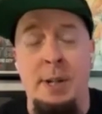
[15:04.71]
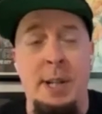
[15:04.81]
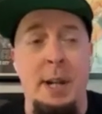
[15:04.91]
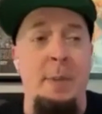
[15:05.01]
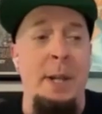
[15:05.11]

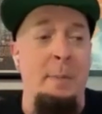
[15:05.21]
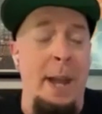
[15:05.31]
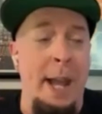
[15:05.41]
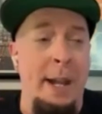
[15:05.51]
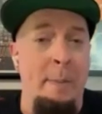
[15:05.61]
Instead of being
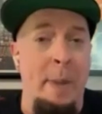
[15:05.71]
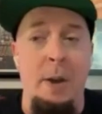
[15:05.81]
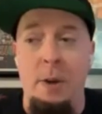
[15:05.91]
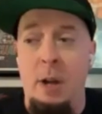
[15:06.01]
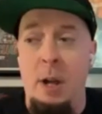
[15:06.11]
mad
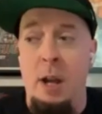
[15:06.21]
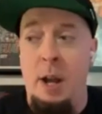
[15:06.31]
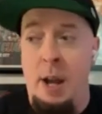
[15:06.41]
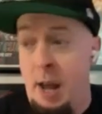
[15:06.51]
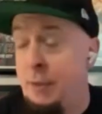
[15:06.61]
about
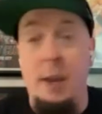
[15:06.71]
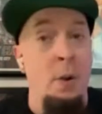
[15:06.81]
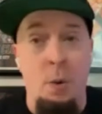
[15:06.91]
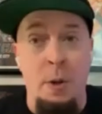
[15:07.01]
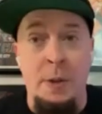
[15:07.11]

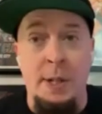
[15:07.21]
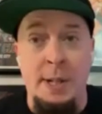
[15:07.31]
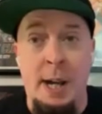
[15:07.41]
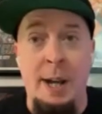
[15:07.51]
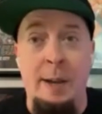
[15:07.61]
nothing all the
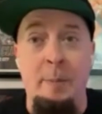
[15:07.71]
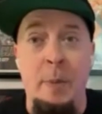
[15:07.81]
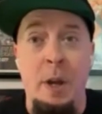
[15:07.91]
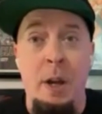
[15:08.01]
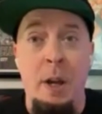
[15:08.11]
time,